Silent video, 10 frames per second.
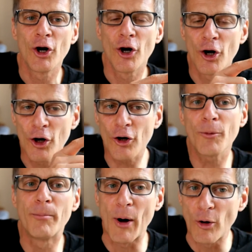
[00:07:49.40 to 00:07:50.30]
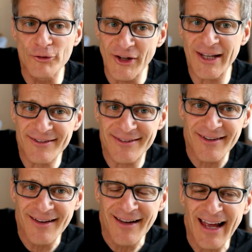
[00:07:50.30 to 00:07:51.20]
her boldness.
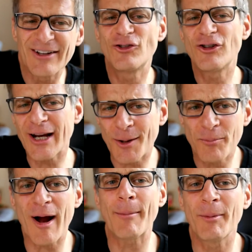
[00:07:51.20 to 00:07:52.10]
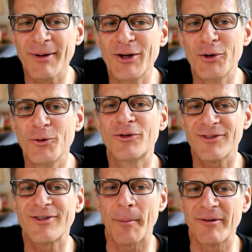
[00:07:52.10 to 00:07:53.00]
And she could probably use
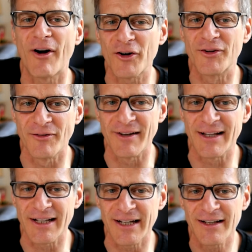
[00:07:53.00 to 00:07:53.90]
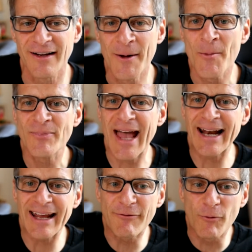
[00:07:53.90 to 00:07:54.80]
some of our civility.
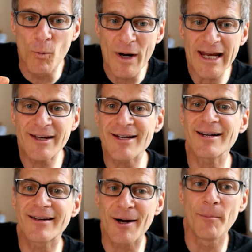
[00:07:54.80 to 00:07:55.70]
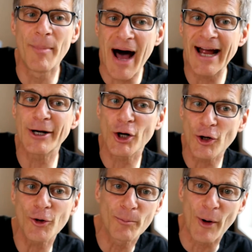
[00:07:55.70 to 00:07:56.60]
And if we can combine
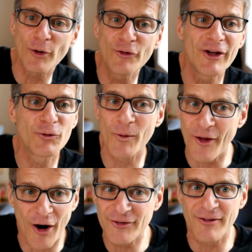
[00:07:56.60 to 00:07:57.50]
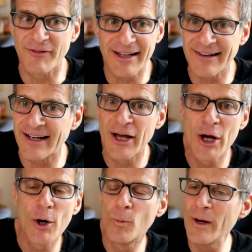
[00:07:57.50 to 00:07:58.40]
her boldness with our civility,
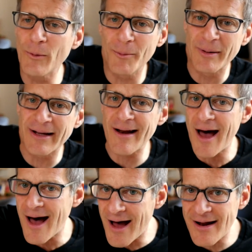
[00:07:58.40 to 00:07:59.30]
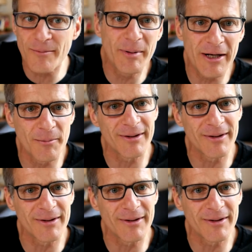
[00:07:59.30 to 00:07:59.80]
we will be an unbeatable